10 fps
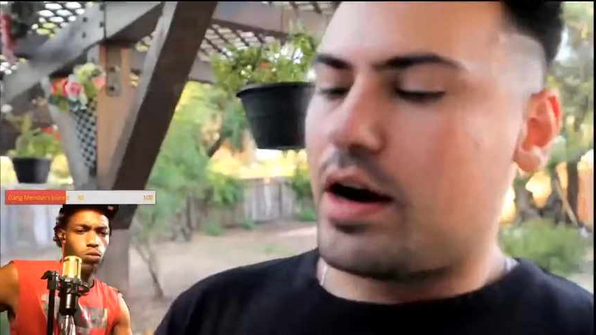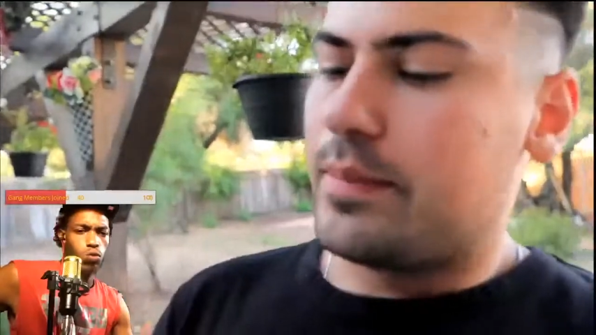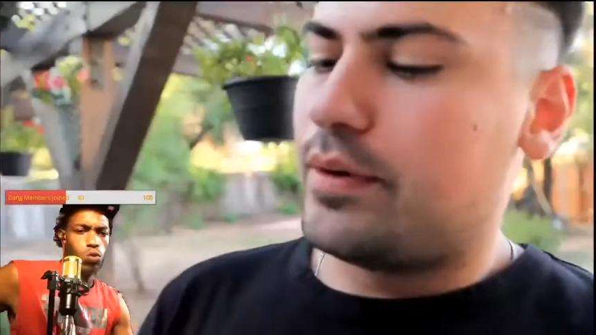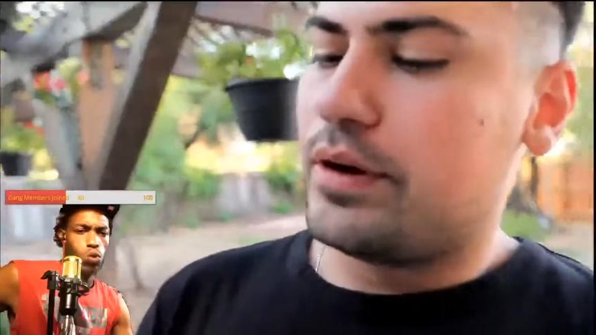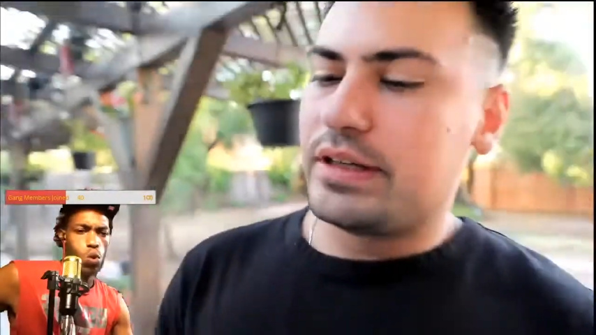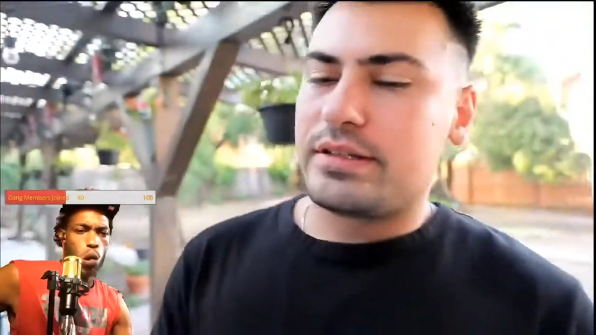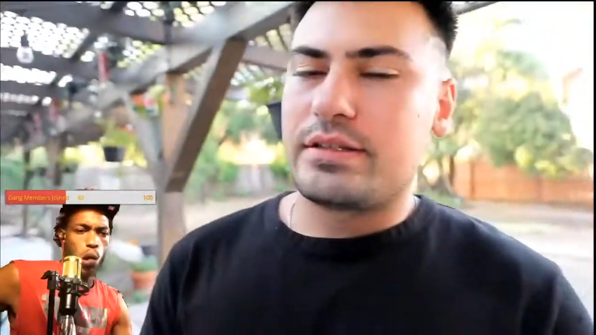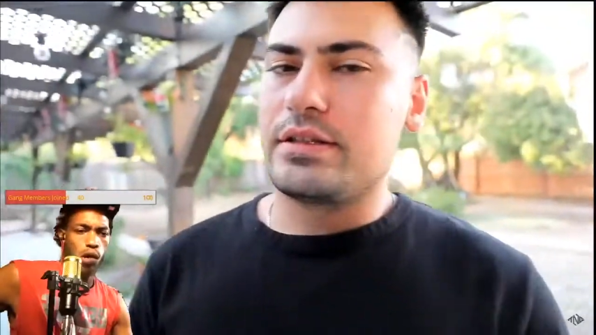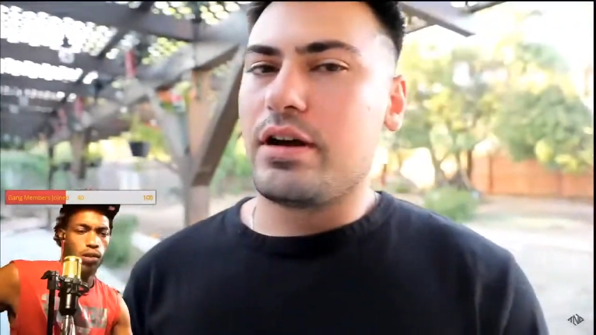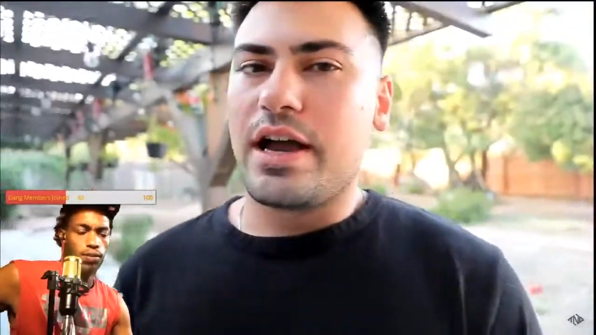Speaker 1: boys, you
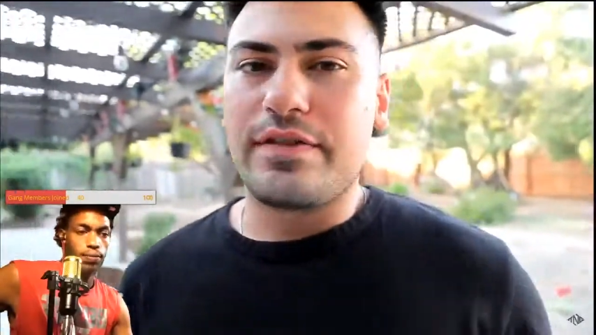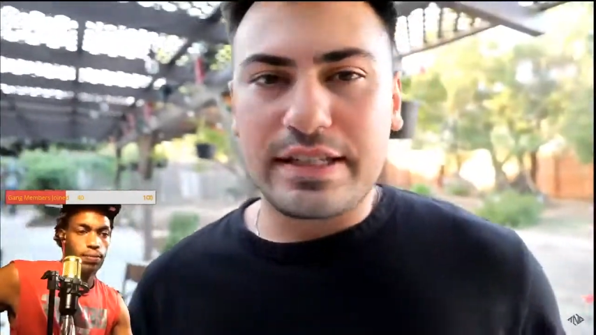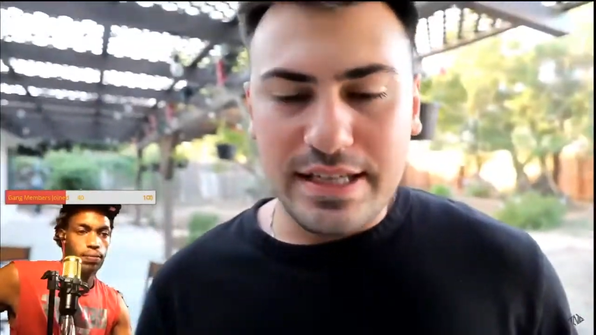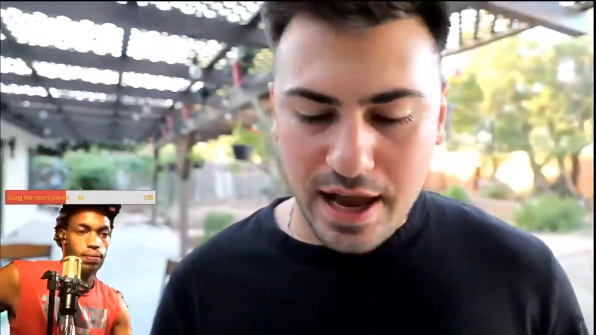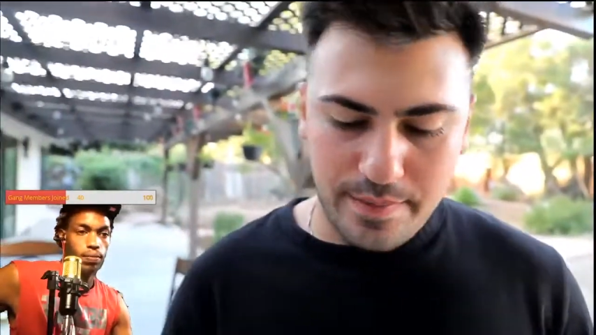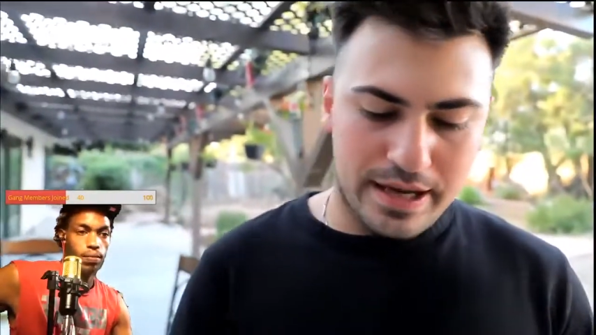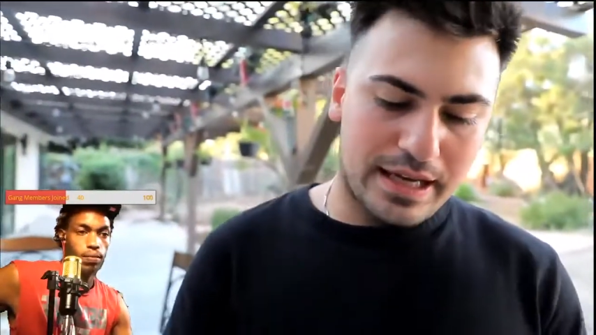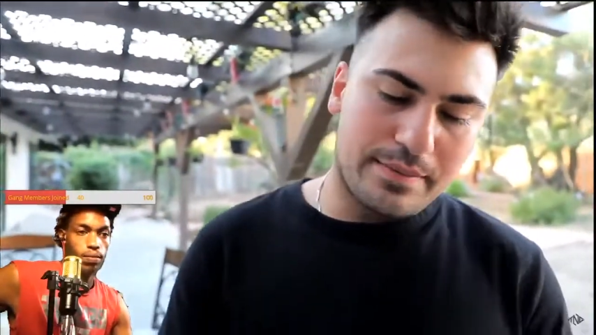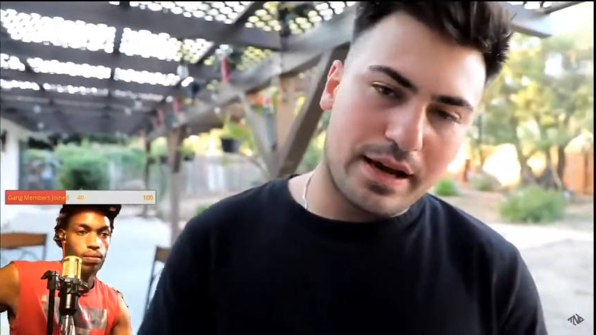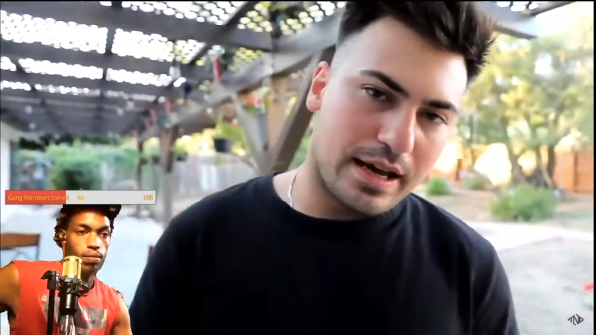know every time I
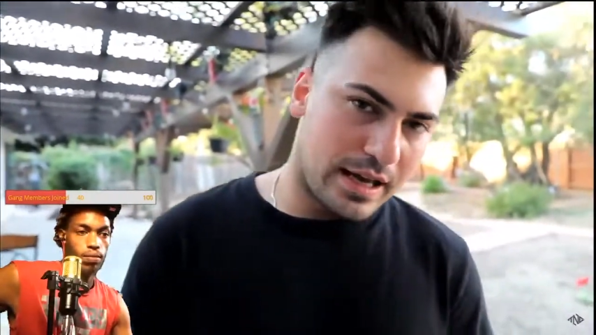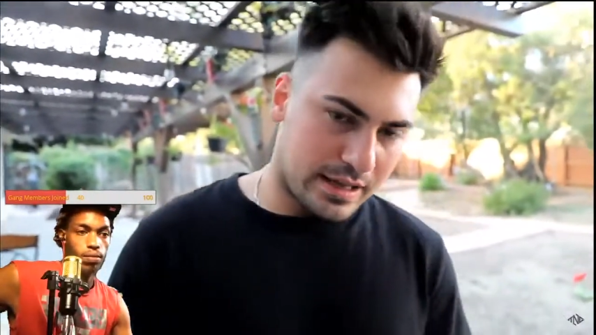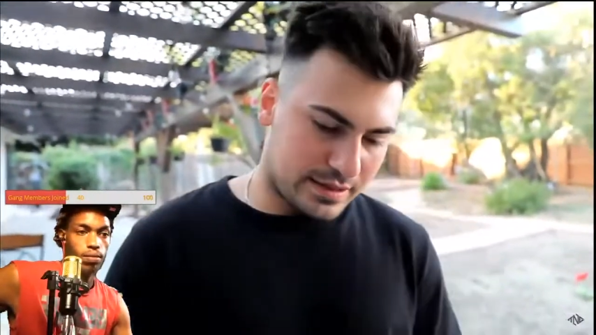get my hands